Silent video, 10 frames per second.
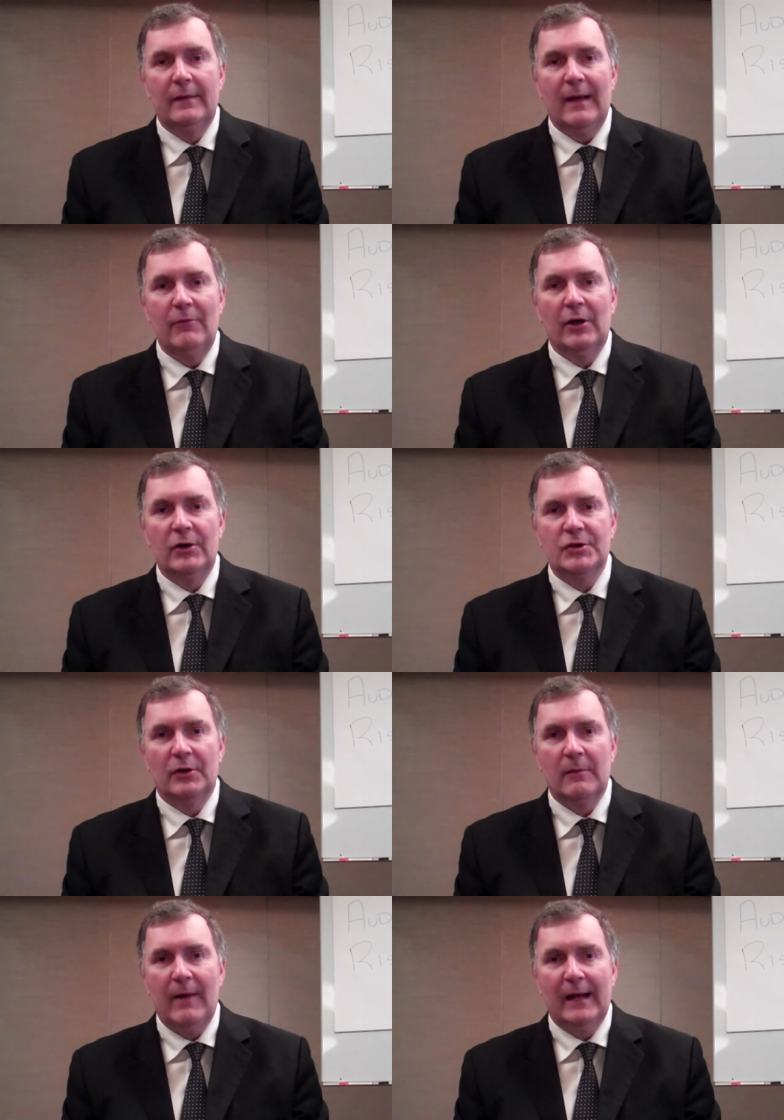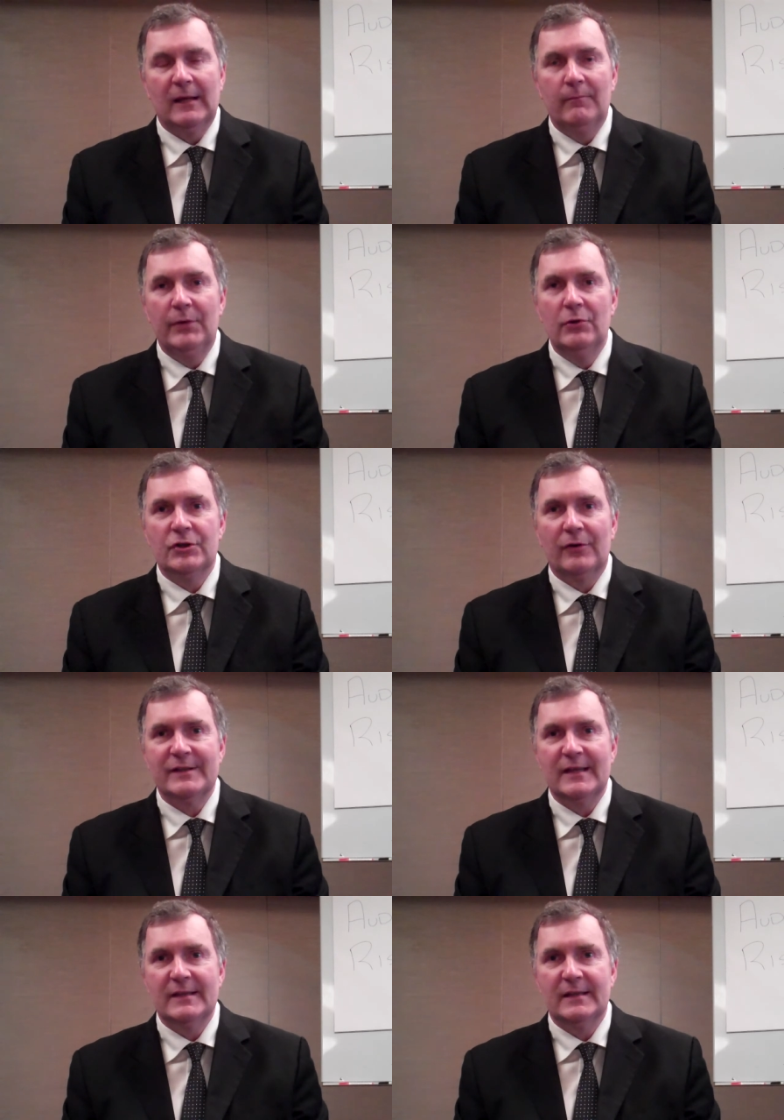Then we're going to talk about
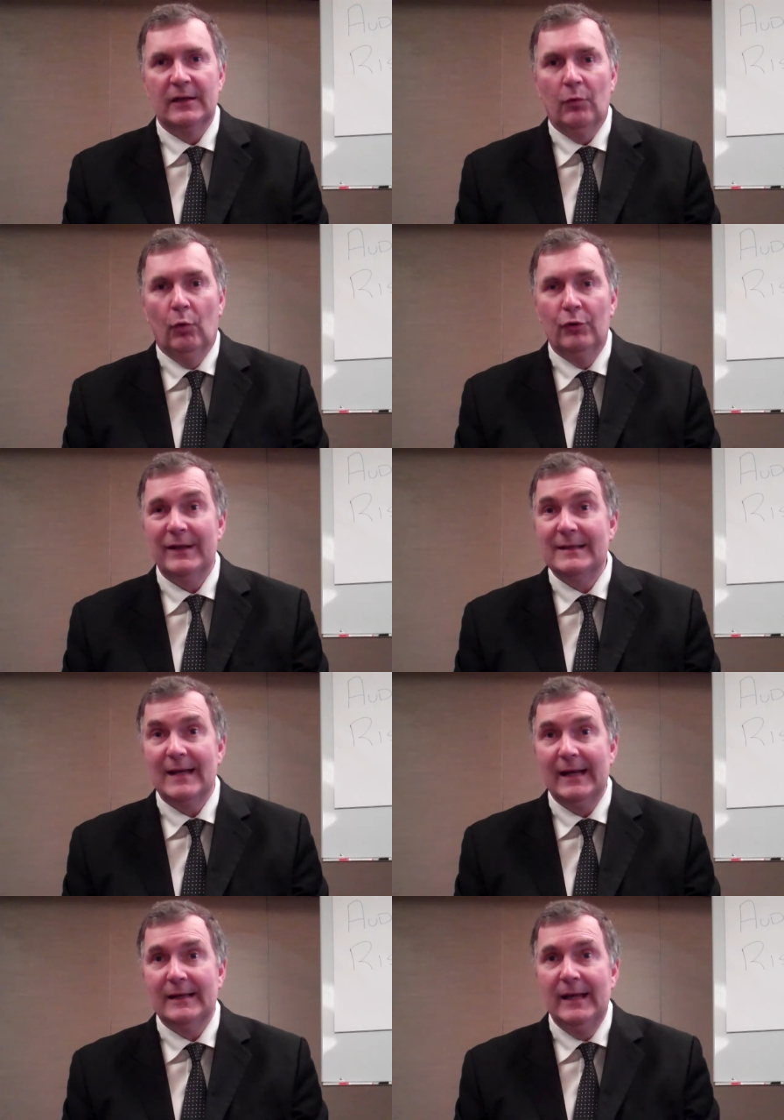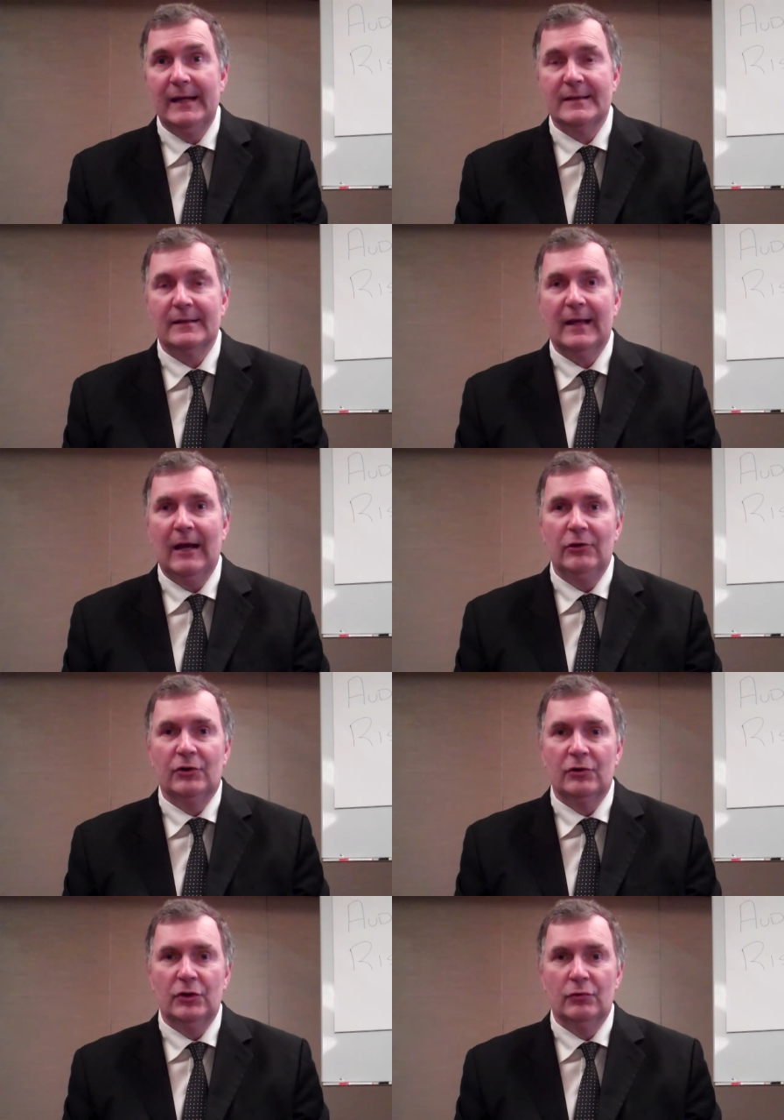computer-assisted audit techniques and how you
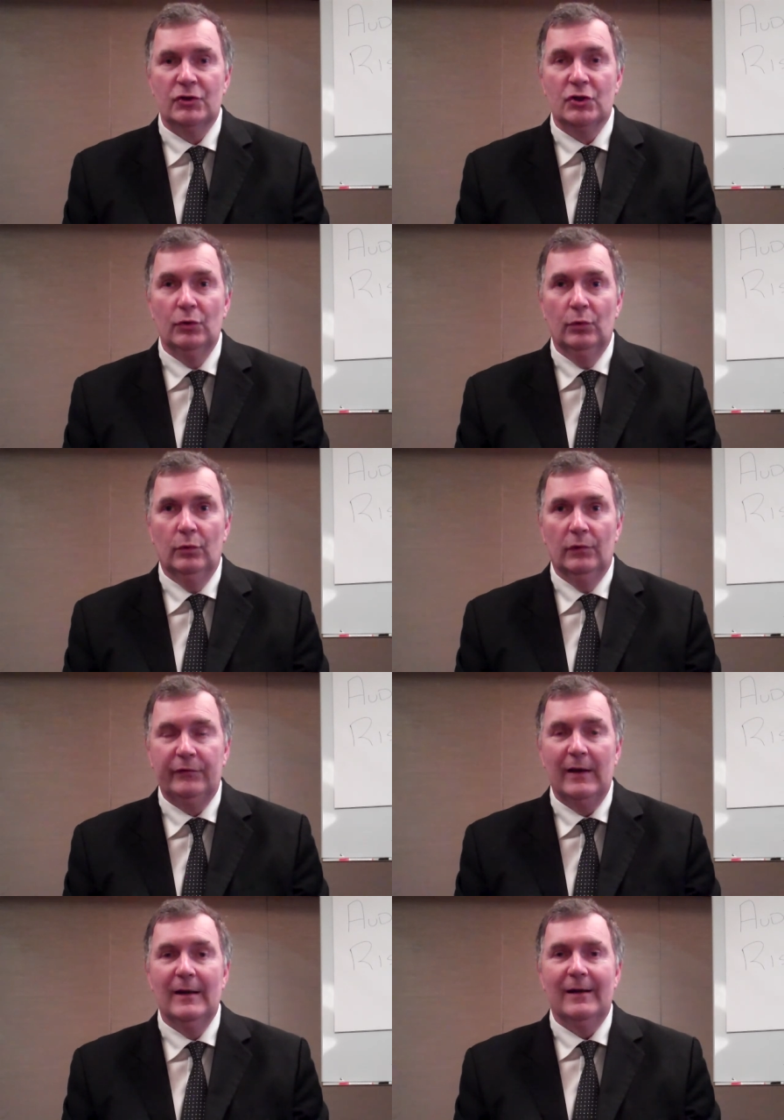can use tools